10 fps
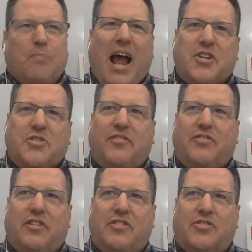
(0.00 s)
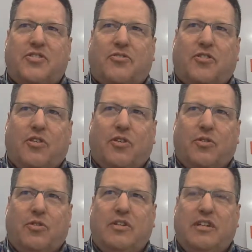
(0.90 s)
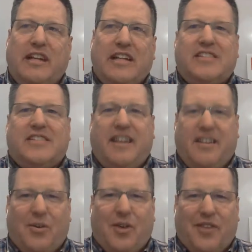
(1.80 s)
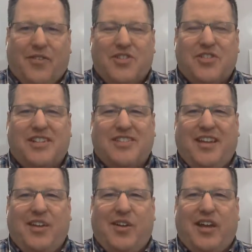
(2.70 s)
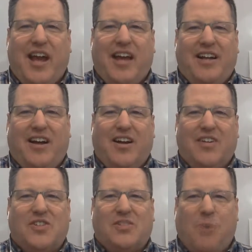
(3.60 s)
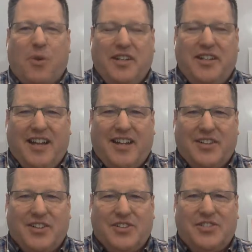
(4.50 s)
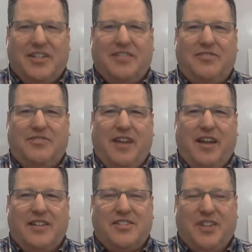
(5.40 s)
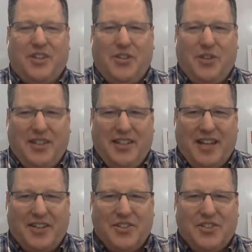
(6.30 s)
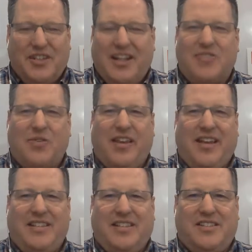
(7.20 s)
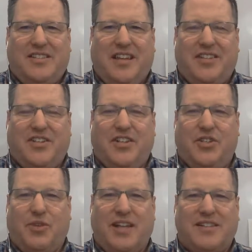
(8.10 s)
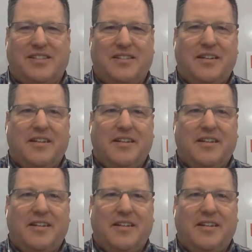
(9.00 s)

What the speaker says: actually, for any city, one of the first things they look at are smoke detectors and CO2 detectors, and that's one of the easiest things to address.